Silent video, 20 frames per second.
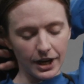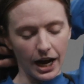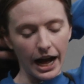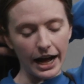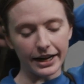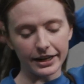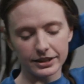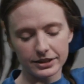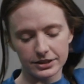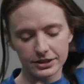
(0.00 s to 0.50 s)

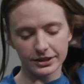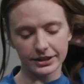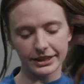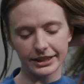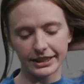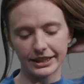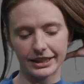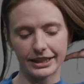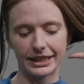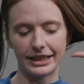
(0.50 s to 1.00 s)

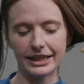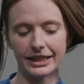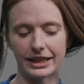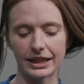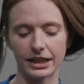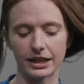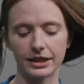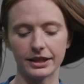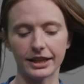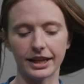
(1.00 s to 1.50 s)
Honestly,
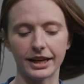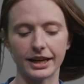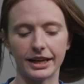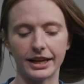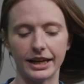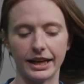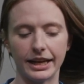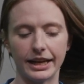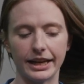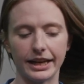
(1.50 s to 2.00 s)

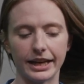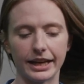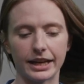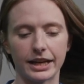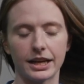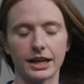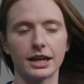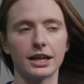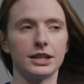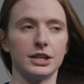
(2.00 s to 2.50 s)

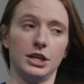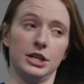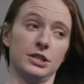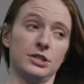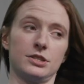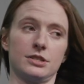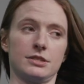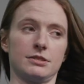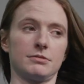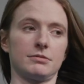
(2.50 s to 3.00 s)
like,
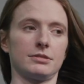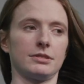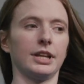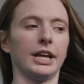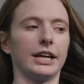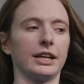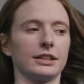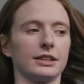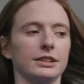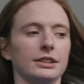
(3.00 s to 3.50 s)
it's
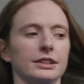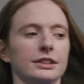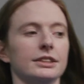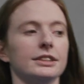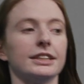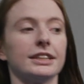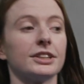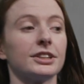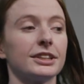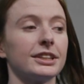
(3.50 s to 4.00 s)
like
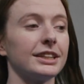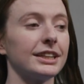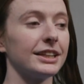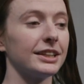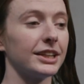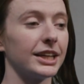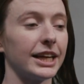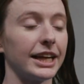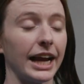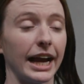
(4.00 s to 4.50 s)

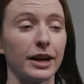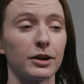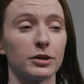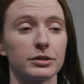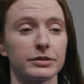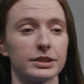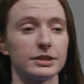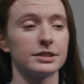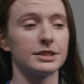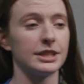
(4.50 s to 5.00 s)
literally, like, I don't
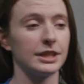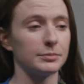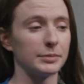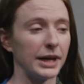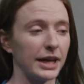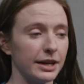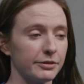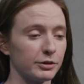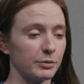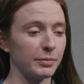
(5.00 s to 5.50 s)
know if it's
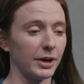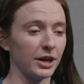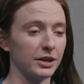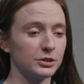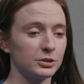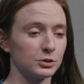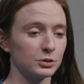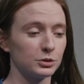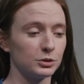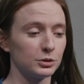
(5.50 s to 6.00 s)
TMI for
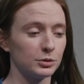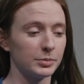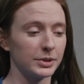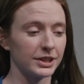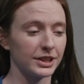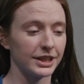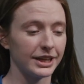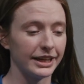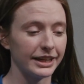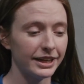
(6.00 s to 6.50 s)
Barstool,
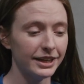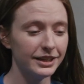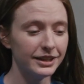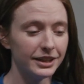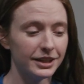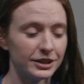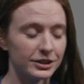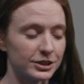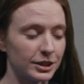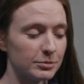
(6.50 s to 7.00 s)
but like
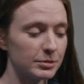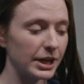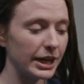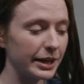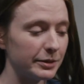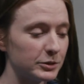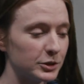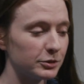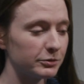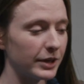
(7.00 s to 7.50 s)

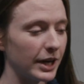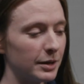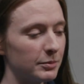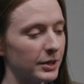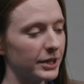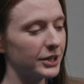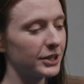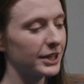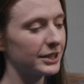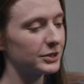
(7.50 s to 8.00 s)
sometimes your
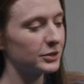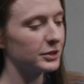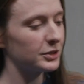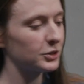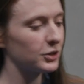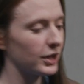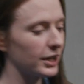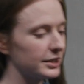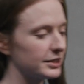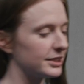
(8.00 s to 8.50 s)
vibrator gets a
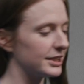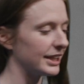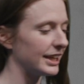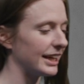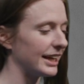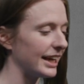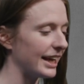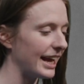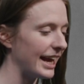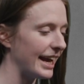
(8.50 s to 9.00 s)
little
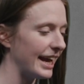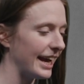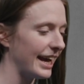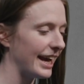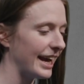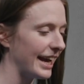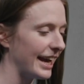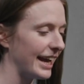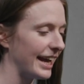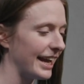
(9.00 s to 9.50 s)
crusty
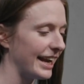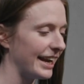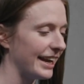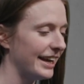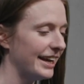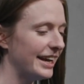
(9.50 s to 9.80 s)
and